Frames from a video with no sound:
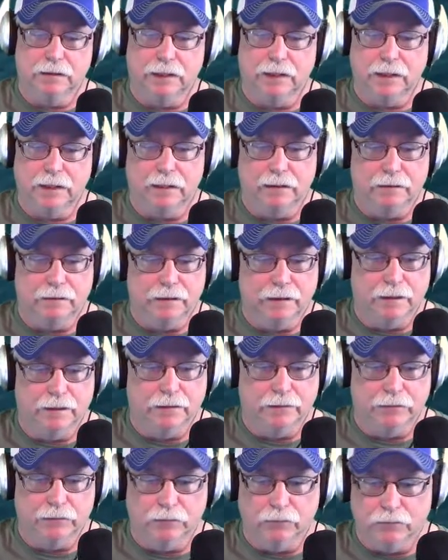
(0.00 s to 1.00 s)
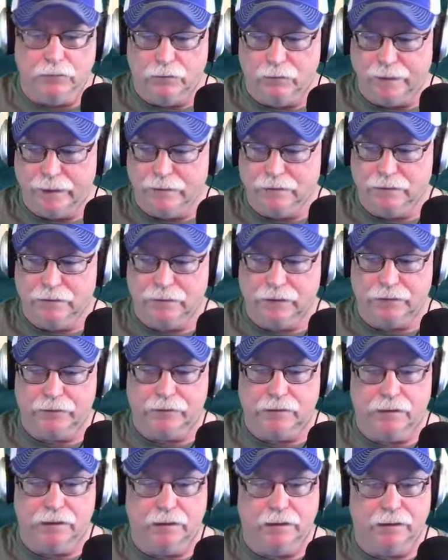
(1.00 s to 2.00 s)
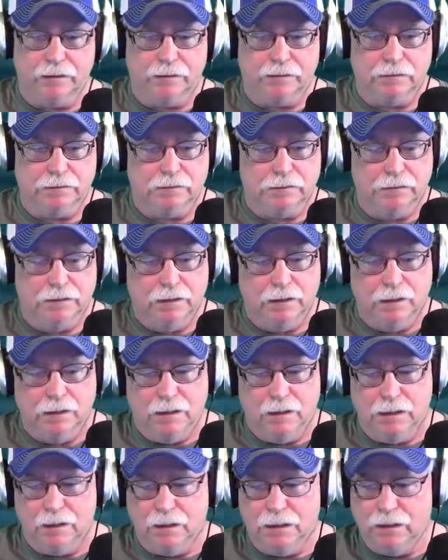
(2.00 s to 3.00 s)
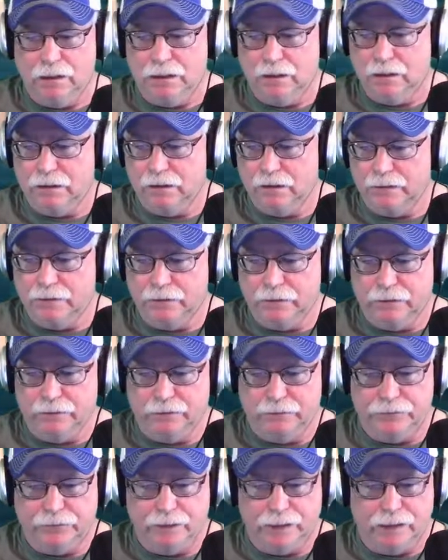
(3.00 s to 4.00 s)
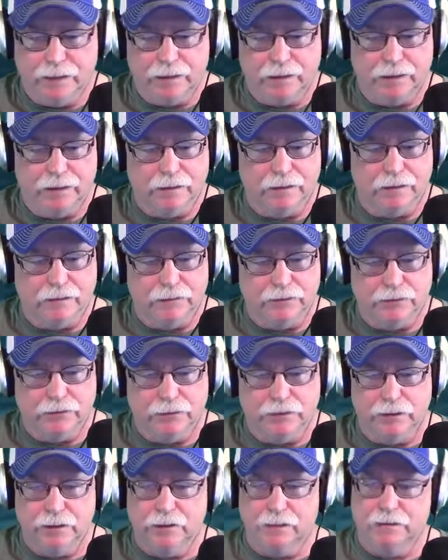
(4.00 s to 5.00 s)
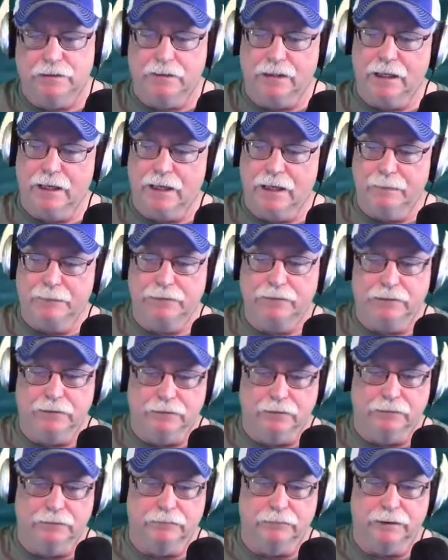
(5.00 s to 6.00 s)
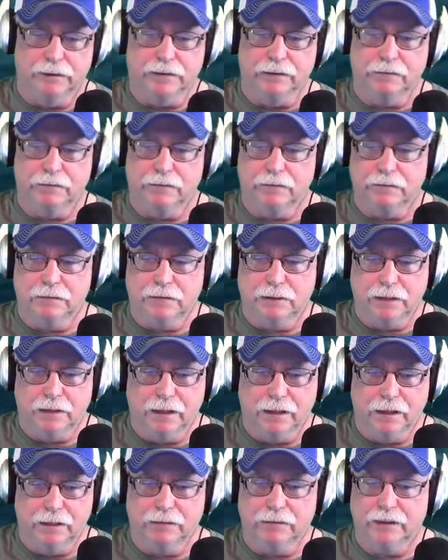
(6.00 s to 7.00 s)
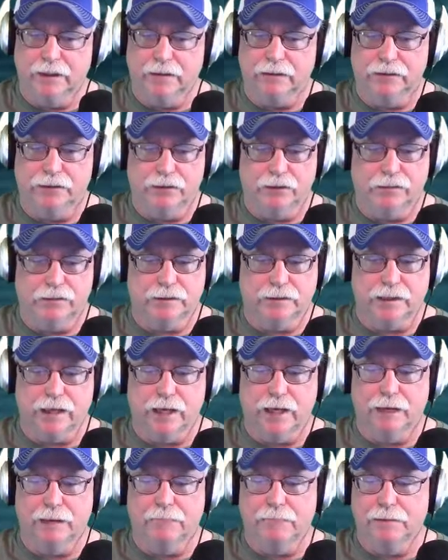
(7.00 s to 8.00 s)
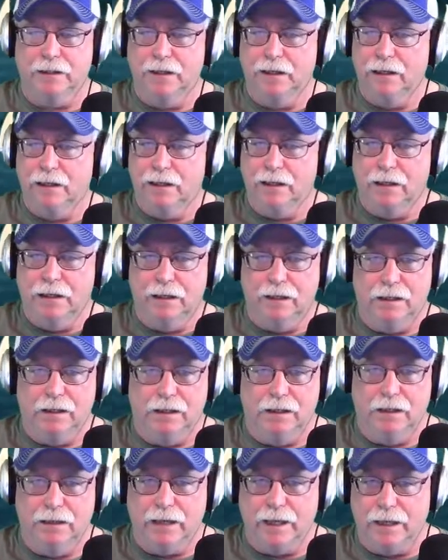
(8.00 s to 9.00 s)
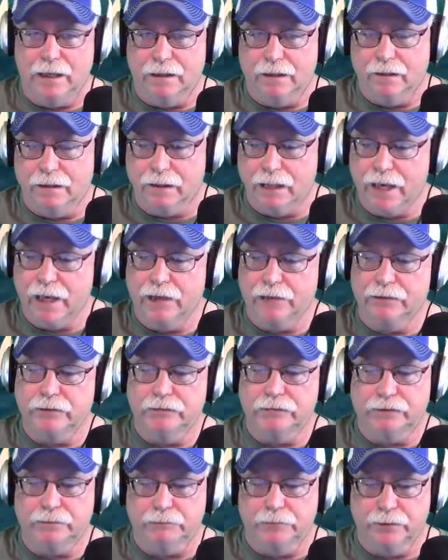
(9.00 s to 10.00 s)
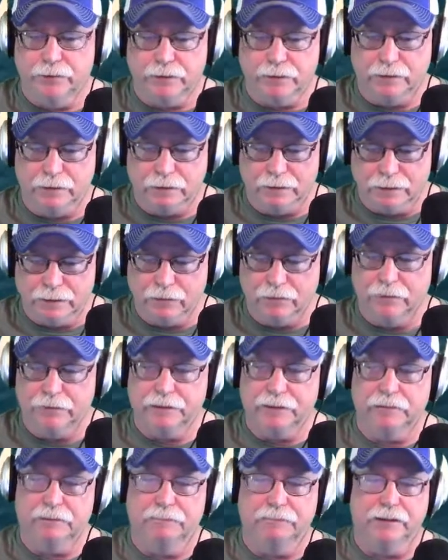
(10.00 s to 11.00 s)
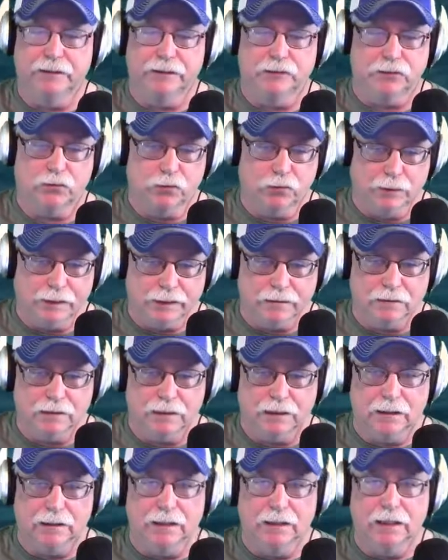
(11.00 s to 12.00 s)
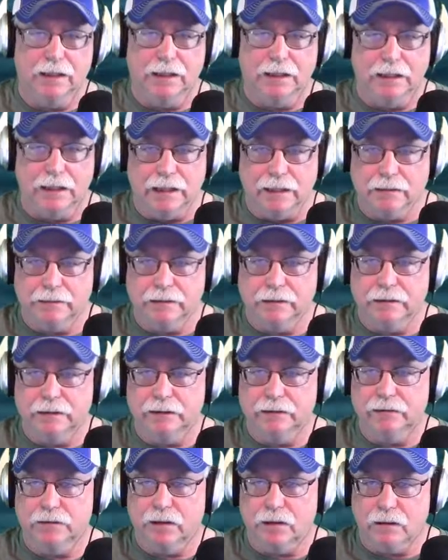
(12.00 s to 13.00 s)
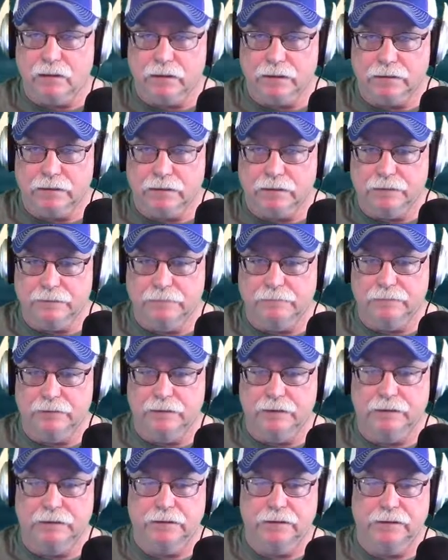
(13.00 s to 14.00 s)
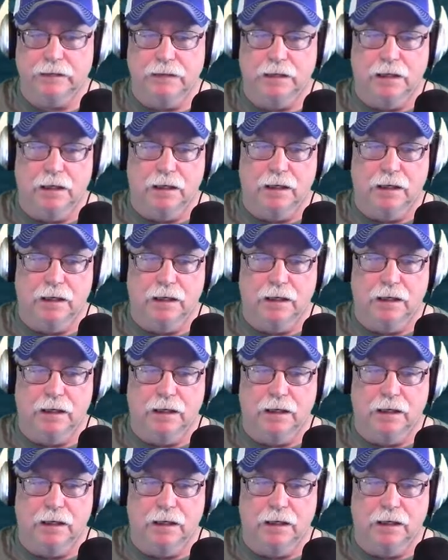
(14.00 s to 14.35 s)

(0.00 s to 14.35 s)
And, Lowrance Electronics, they can just absolutely cut that search time and allow you to get on these fish quickly, easily, target these fish.